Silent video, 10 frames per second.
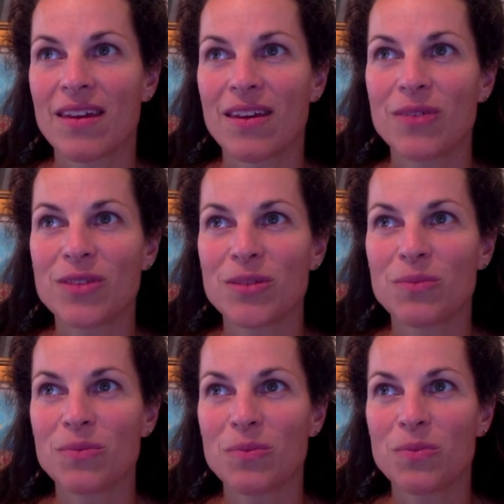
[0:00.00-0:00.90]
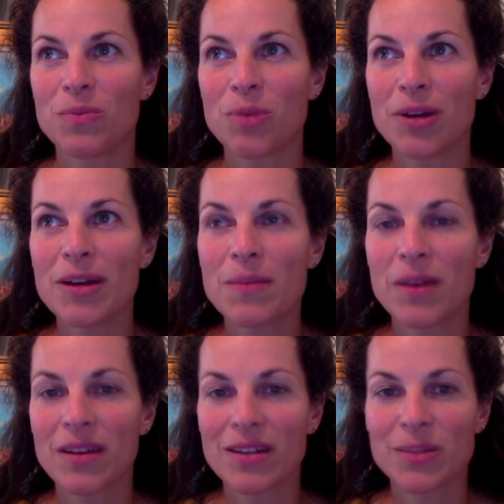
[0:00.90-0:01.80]
It was a pretty
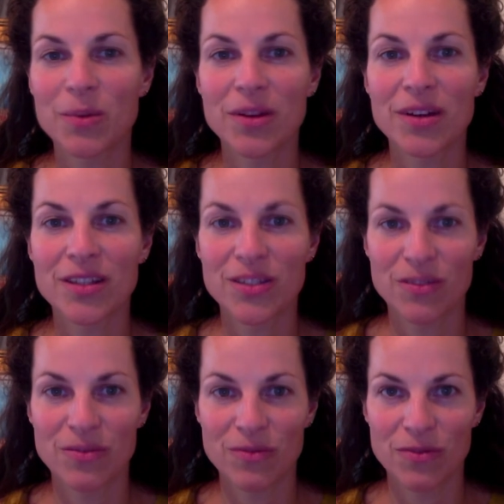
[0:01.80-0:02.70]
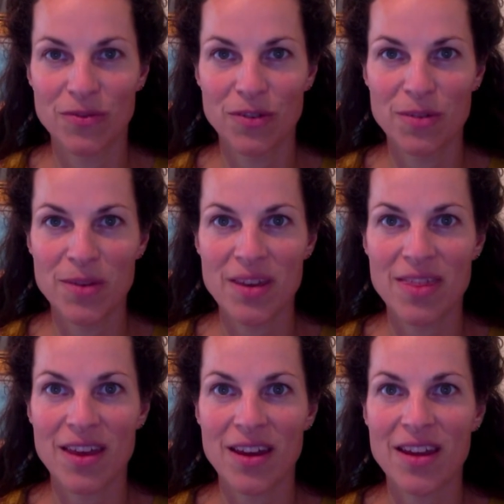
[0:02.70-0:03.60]
big experience for me at
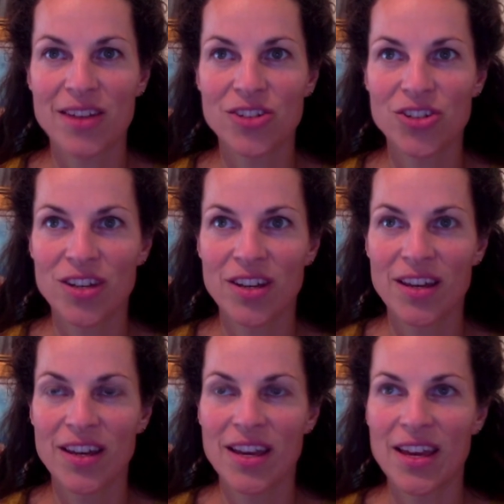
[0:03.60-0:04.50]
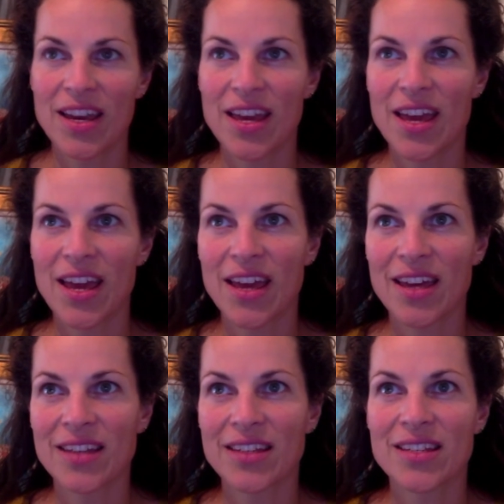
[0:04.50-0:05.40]
that age,
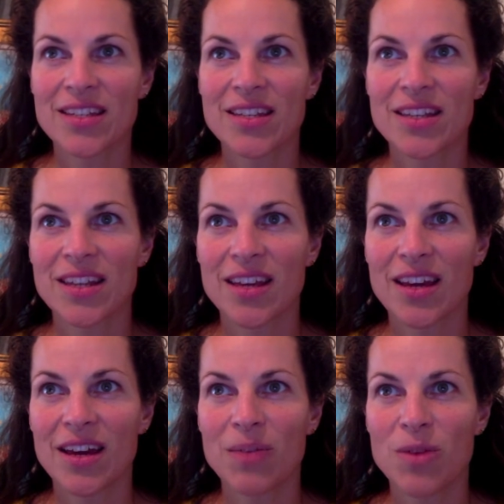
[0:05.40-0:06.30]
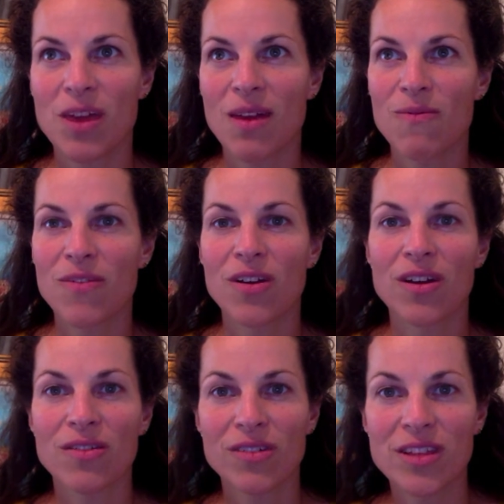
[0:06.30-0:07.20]
and I became
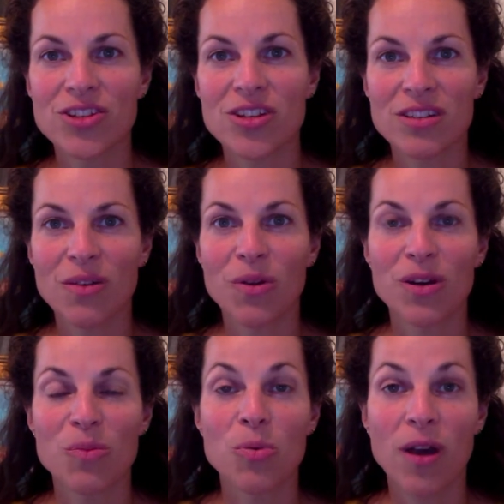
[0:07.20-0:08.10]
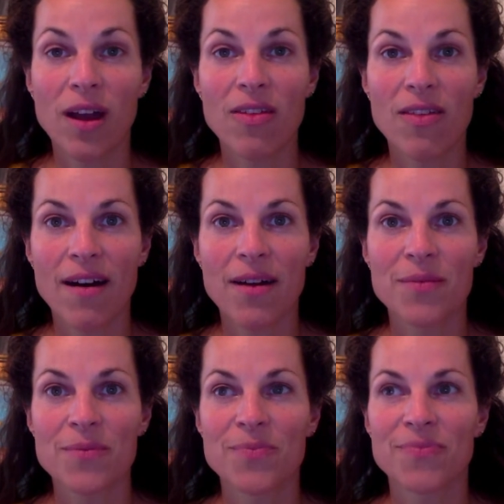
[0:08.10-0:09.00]
very religious. I wanted to pray a lot.
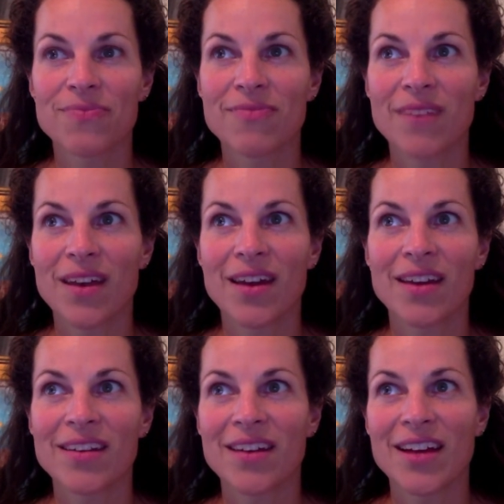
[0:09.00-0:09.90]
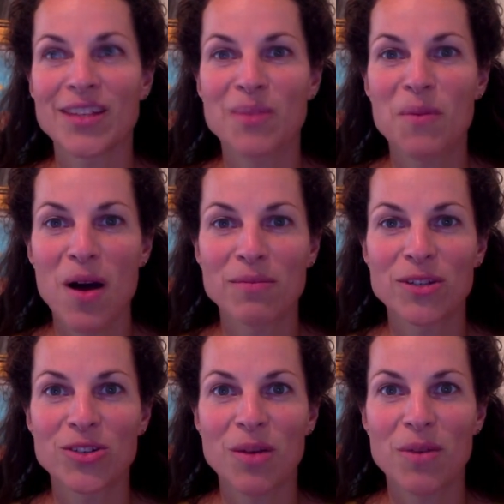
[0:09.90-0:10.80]
I asked my mom to
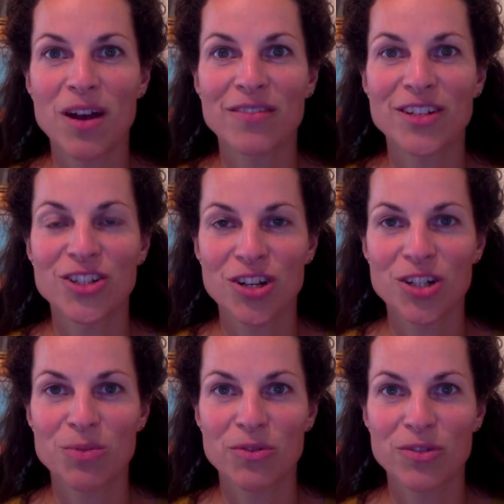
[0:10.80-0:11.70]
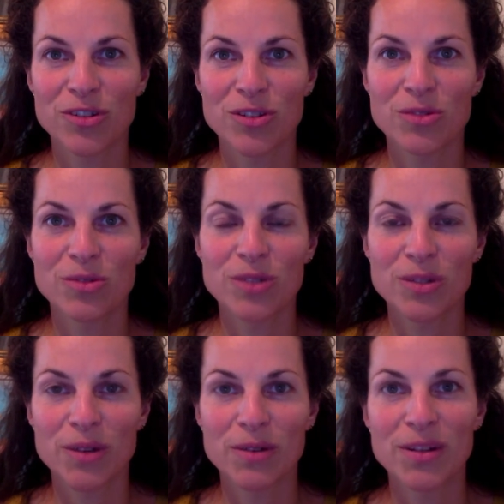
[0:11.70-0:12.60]
drop me off at church before school
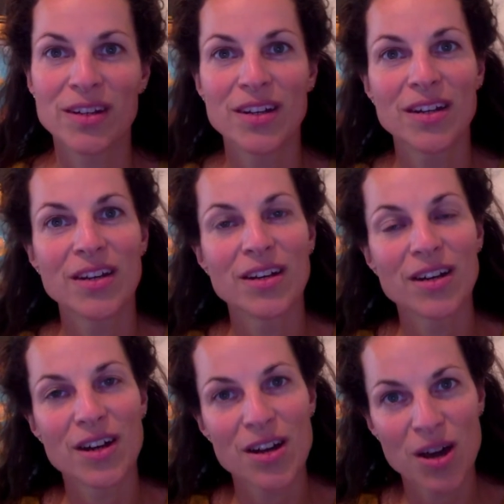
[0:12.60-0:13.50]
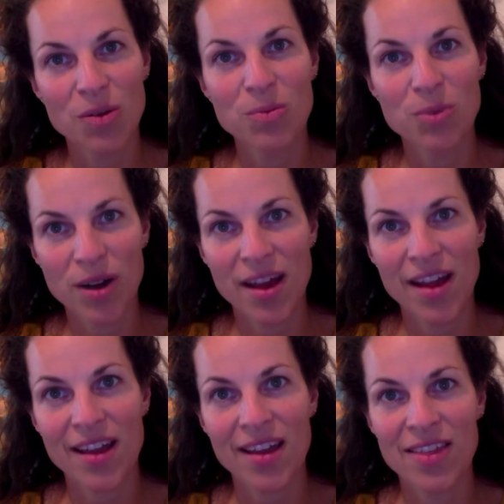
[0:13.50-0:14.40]
so I would go and
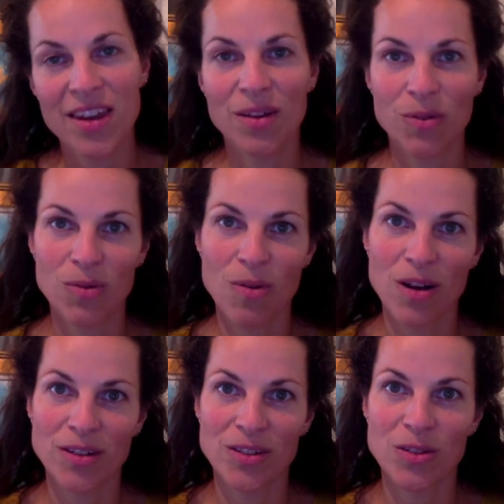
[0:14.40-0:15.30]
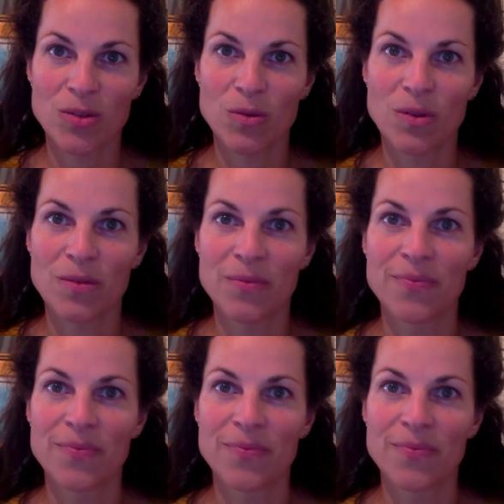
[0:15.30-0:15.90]
pray, and then I would walk to school.